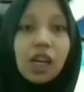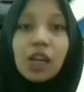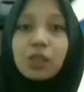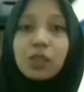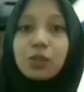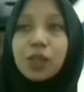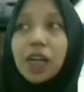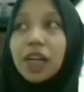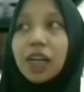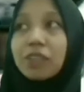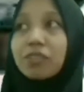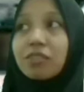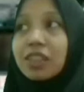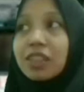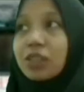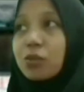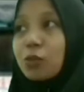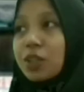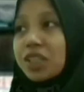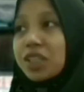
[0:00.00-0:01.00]
Do you have
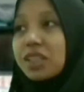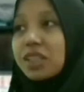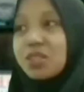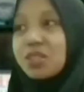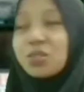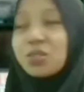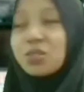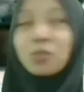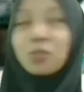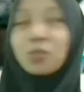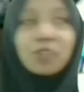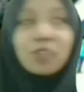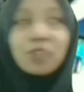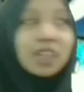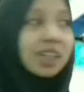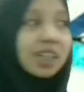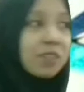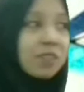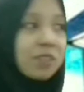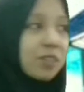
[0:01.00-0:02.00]
any questions so far,
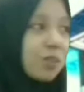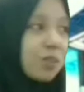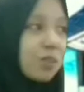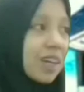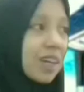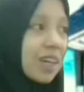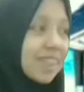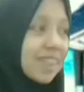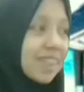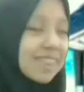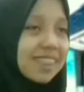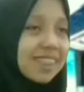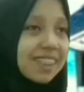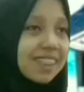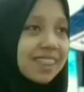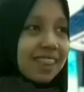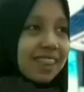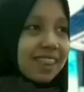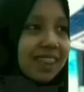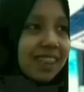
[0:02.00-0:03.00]
everyone?
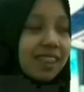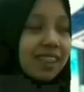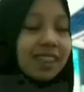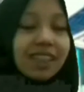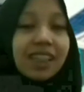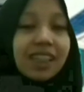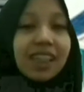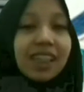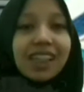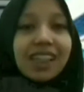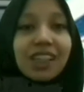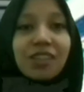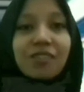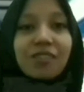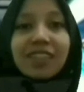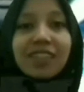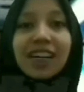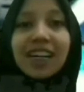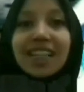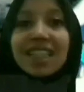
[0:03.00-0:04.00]
If
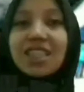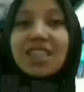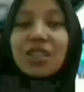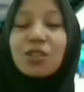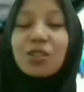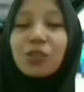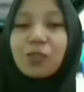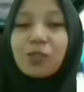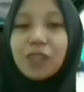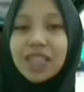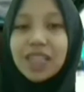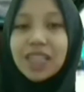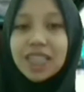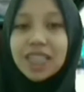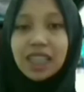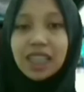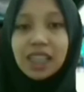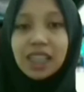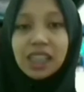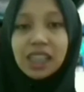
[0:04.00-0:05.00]
there is no
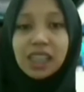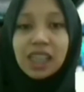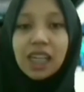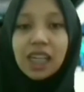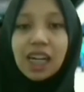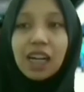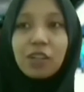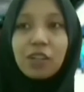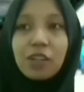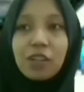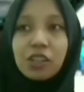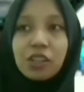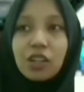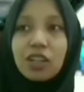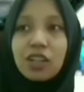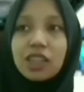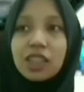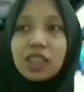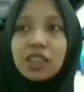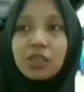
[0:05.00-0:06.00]
question, I will
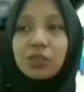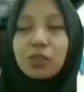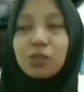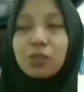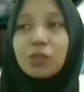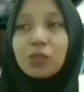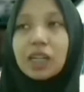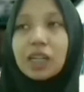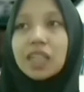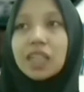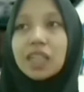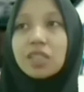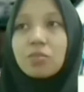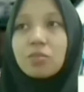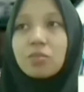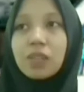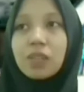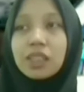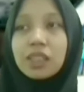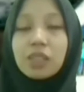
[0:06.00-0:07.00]
continue to
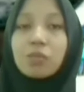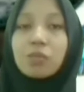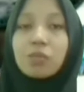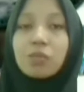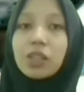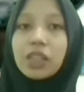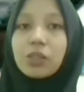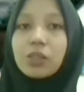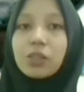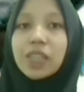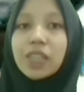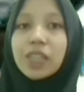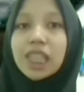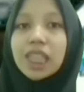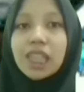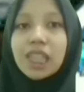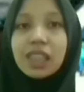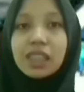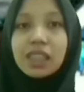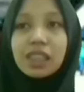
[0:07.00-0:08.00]
explain about
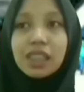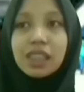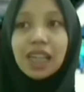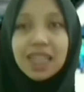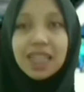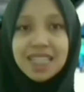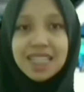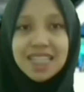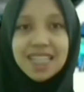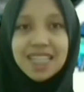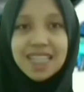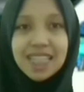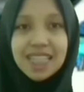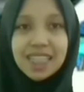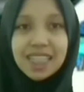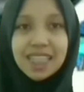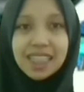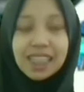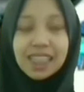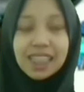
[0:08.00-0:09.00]
Indonesian currency.
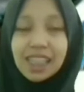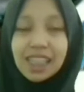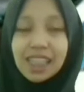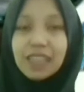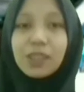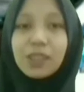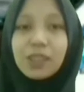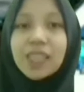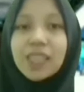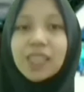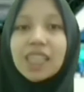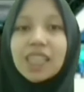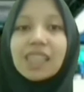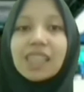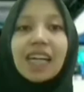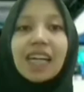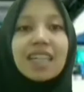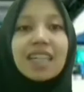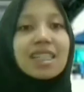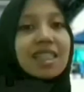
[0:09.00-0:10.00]
Indonesian
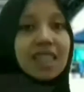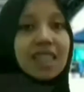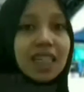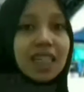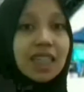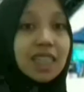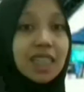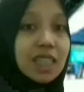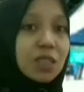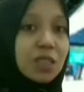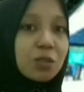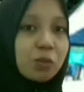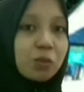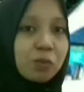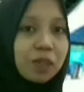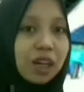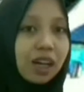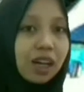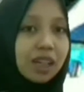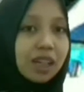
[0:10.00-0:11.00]
currency is
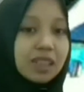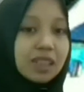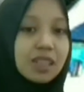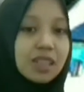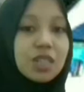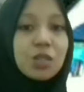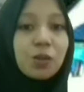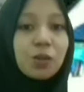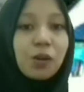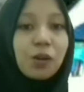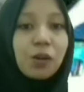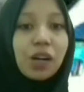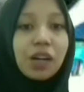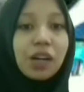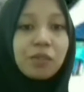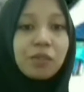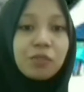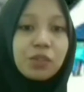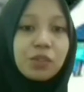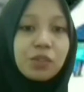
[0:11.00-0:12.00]
rupiah. So
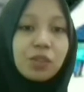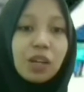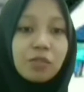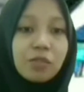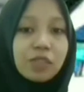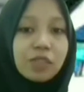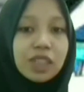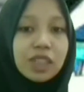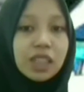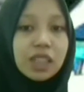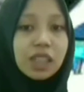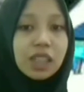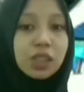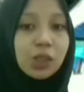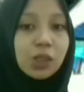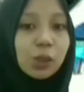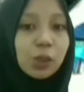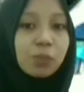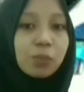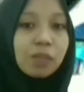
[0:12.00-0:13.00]
have you converted
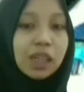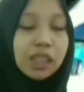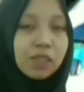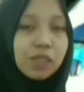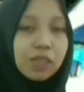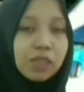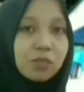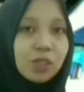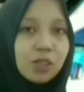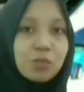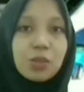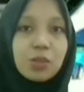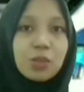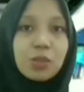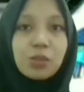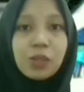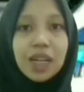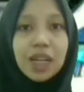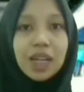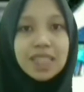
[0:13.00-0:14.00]
your money from
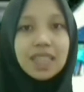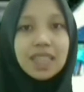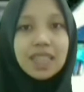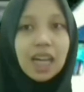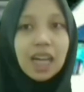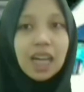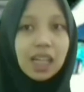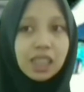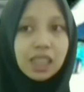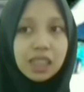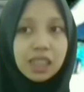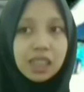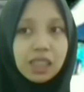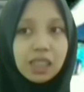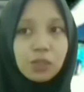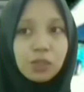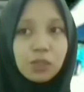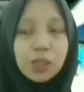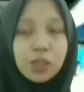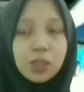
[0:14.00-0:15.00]
US dollar
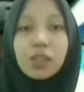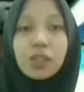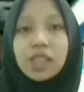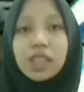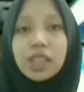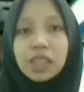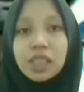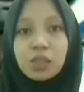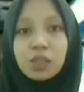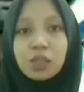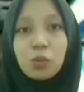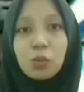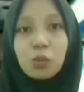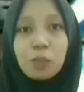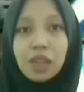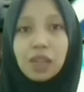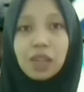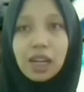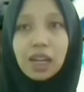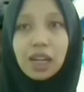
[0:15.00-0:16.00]
to Indonesian
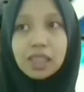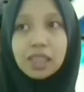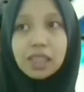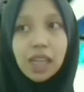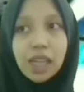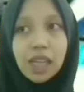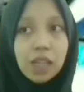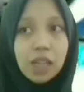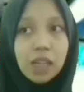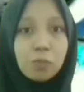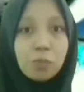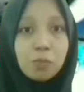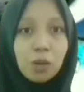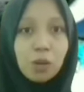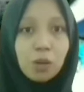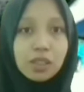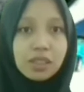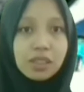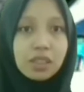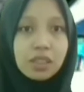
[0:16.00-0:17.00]
rupiah in the airport?
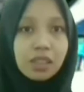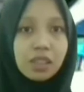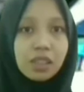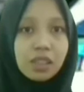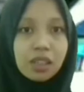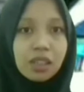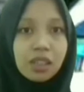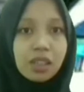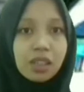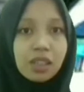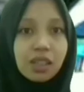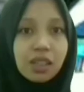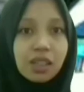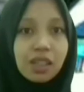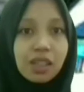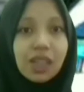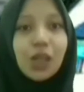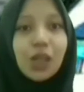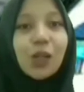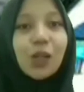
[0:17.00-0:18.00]

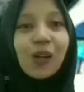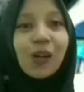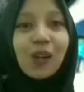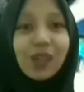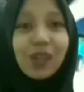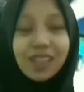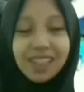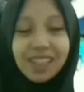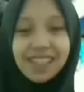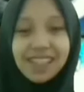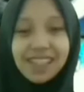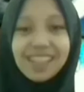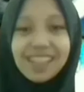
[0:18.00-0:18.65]
Oh, okay.